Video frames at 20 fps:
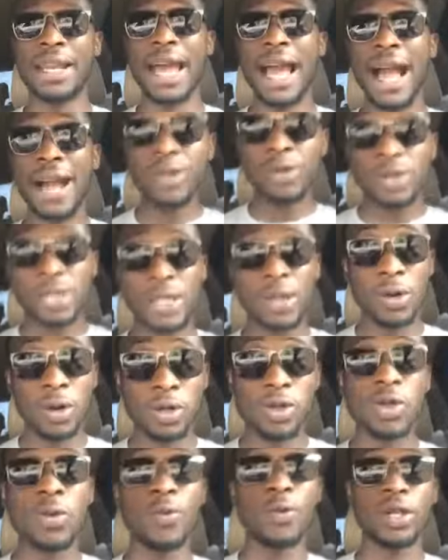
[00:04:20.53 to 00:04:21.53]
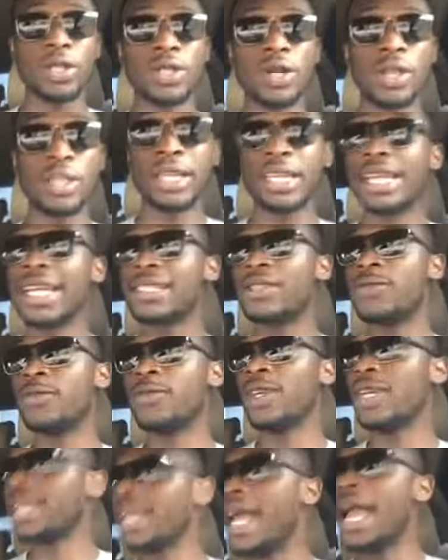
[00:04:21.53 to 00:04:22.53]
I actually got some results. And that's the
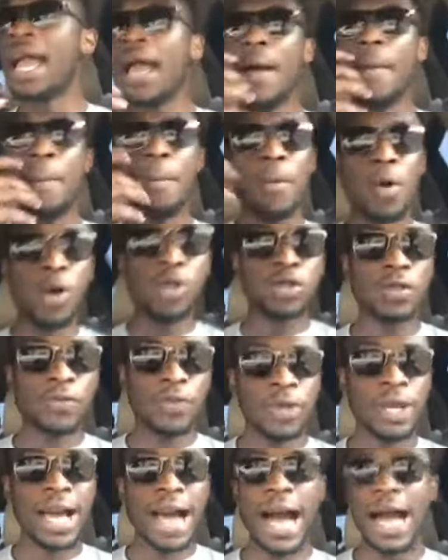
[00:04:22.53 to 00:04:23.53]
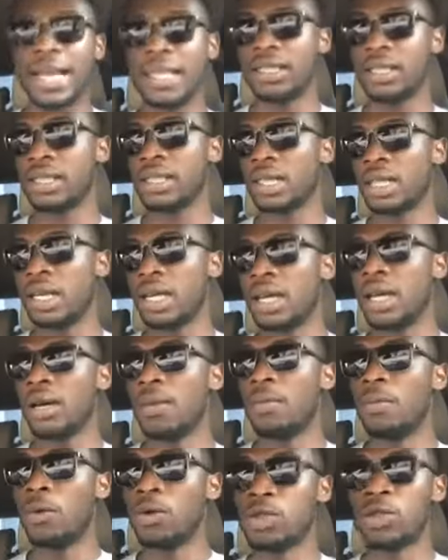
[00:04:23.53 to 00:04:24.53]
thing, like most of the guys
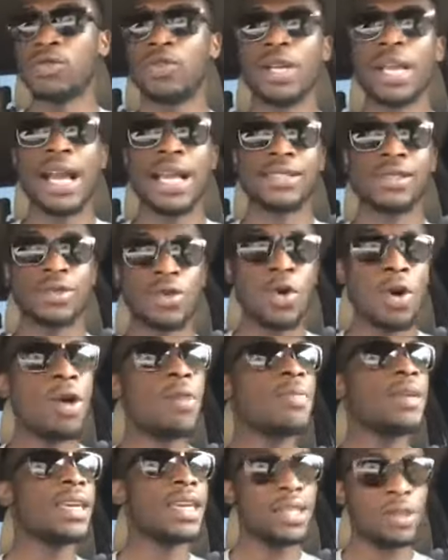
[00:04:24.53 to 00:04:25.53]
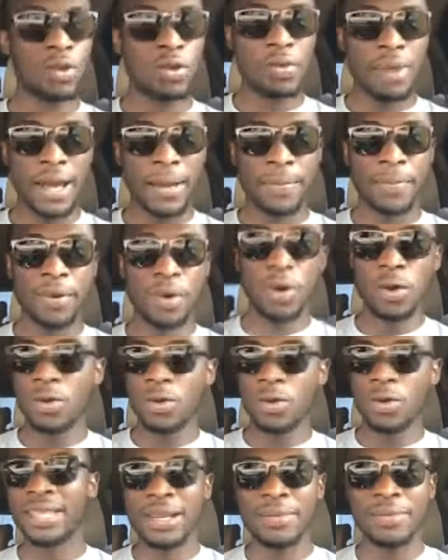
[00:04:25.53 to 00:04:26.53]
coming into my program
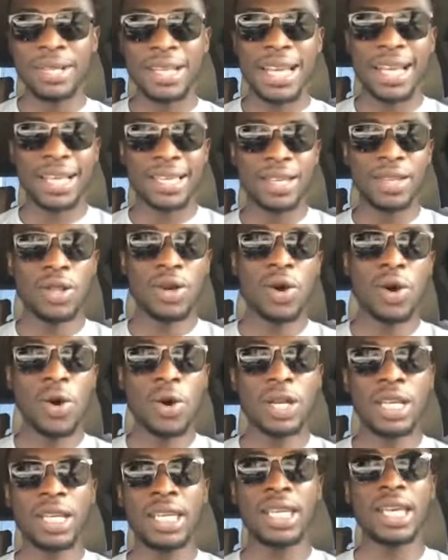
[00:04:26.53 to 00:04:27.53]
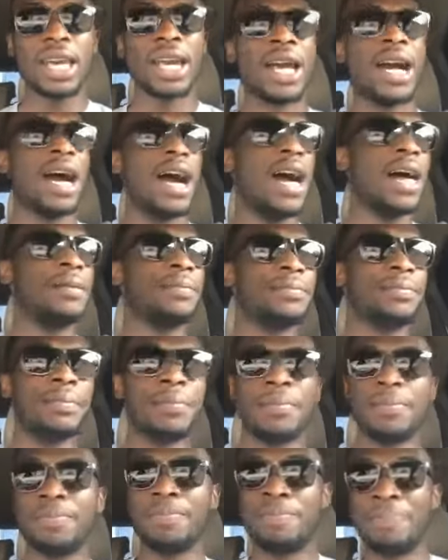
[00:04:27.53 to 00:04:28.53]
tell me, like, you know, Oli,
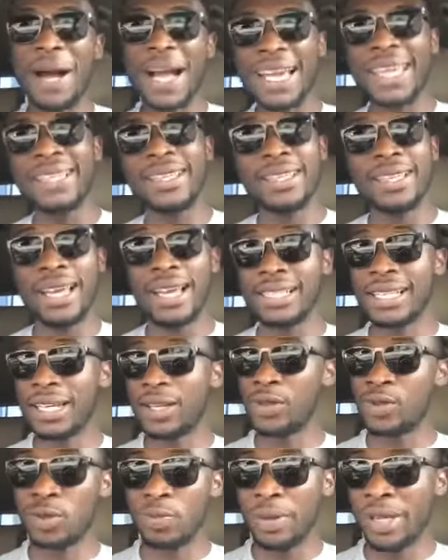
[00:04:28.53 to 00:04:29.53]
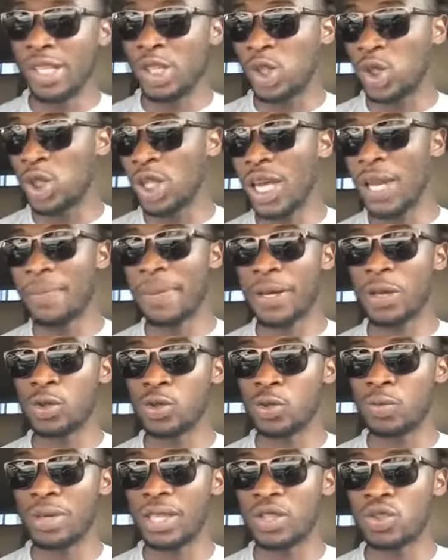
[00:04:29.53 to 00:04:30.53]
back in the days I used to be in shape, I used to
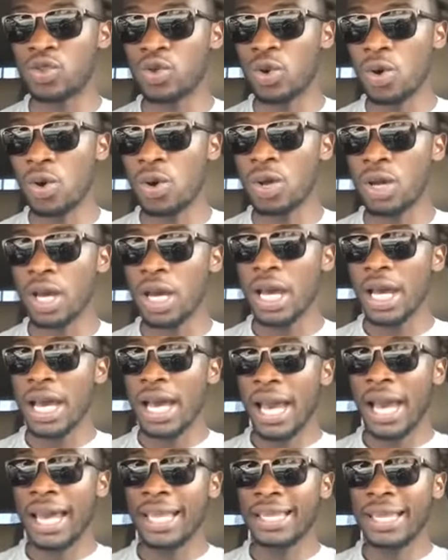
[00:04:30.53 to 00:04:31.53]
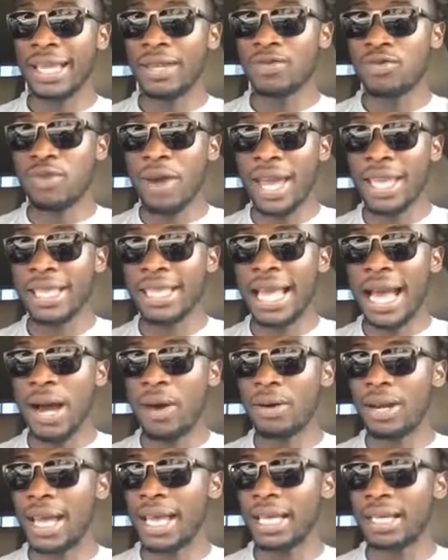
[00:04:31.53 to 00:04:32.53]
be strong, and then right now,
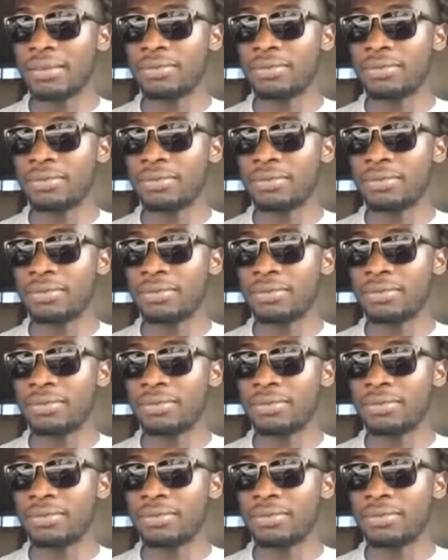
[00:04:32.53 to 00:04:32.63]
like,